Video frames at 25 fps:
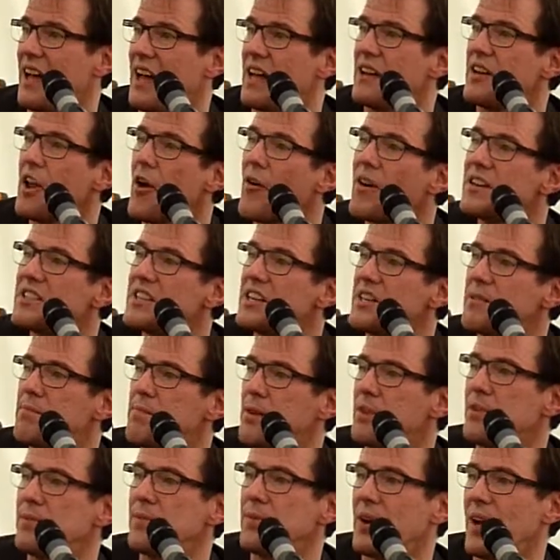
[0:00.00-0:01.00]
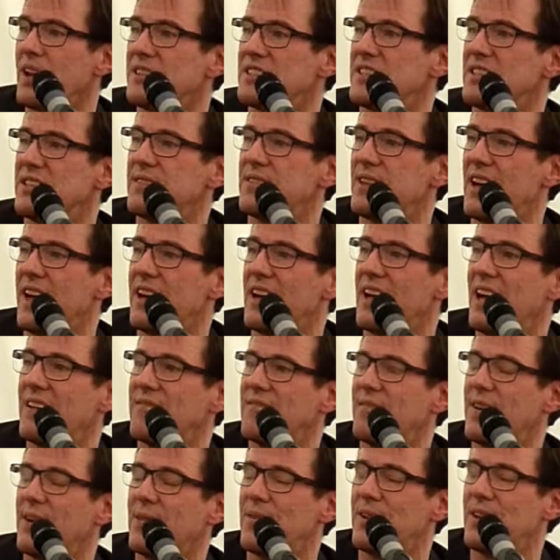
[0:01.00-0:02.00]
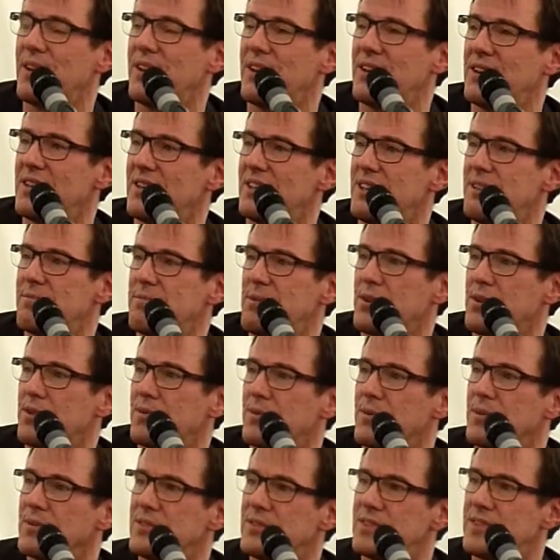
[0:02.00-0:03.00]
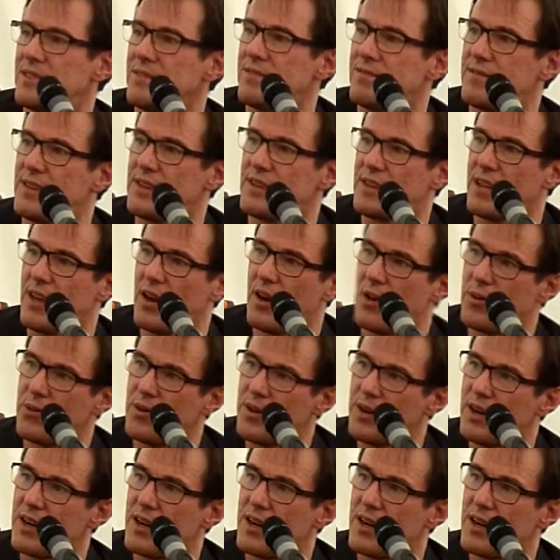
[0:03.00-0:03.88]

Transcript: No, I did a very early Blue Monday video.